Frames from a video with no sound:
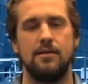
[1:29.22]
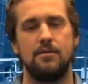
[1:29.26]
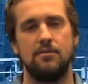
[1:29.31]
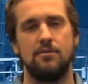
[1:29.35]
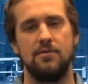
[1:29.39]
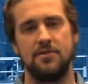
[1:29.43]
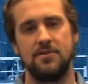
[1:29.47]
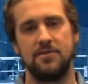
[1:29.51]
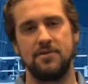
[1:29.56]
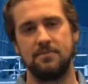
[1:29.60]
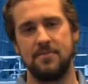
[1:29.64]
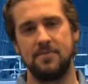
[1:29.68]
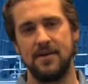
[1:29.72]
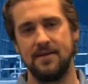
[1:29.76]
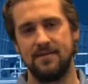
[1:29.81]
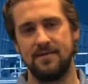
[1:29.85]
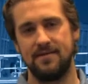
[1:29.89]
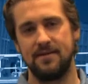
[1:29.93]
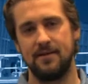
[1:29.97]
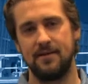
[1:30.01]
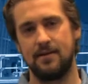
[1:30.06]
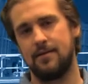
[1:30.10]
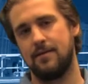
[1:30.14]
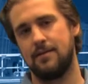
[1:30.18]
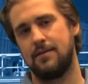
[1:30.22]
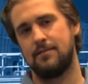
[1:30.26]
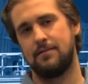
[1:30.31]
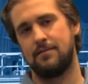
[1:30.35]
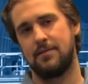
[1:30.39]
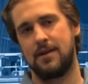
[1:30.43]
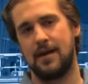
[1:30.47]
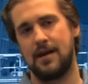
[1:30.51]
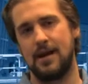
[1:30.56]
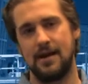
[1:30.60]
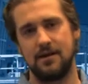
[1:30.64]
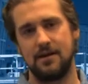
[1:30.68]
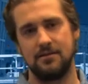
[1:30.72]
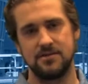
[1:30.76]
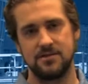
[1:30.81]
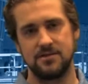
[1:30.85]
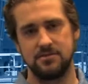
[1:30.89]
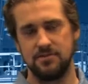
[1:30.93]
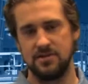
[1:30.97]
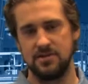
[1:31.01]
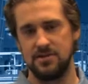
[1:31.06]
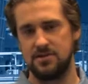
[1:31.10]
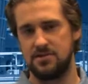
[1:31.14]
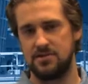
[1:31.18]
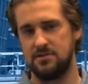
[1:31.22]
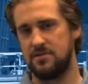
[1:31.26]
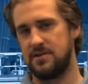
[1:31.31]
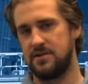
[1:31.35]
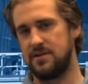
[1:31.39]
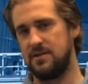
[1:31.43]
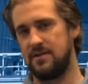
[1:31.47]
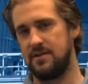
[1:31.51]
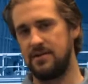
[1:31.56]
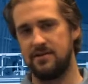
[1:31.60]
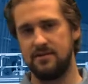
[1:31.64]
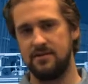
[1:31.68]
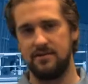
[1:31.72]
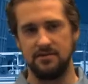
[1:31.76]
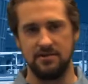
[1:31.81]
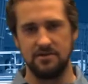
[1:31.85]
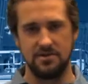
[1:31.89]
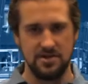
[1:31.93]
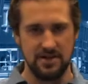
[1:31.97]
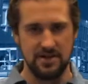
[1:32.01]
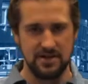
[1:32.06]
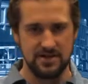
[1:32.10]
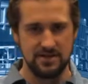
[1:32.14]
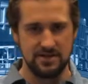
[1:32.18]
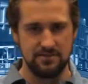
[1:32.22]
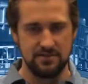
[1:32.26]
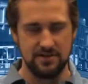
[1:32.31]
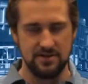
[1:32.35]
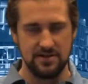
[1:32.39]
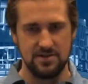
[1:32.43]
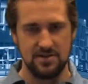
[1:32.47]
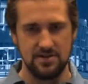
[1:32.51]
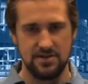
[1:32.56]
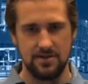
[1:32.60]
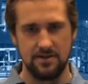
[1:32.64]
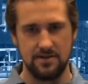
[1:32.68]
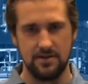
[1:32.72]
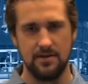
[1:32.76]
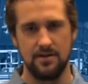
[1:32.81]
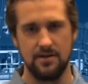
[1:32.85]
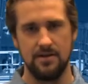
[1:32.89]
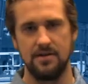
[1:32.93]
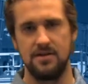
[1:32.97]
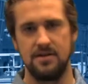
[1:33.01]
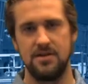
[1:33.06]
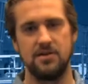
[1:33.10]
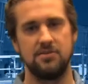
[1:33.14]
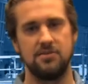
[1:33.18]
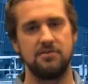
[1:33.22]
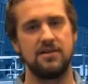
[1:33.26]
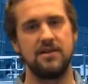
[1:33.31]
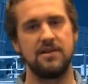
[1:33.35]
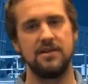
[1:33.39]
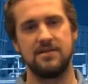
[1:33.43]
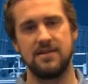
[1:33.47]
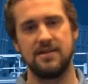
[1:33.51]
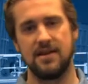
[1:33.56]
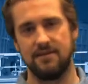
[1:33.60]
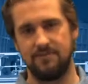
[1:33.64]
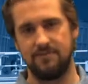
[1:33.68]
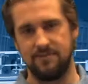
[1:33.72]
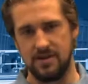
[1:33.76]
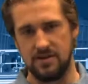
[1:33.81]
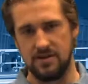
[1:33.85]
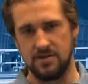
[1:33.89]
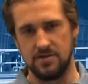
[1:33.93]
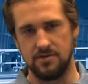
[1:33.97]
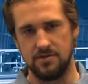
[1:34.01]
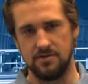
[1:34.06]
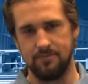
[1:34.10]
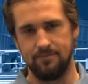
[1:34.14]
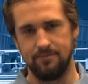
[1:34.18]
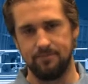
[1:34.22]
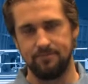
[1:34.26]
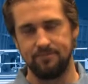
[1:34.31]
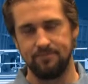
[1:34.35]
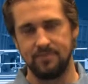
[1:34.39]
With the basic mechanical switch or the linear adjust switch, you don't get that feature.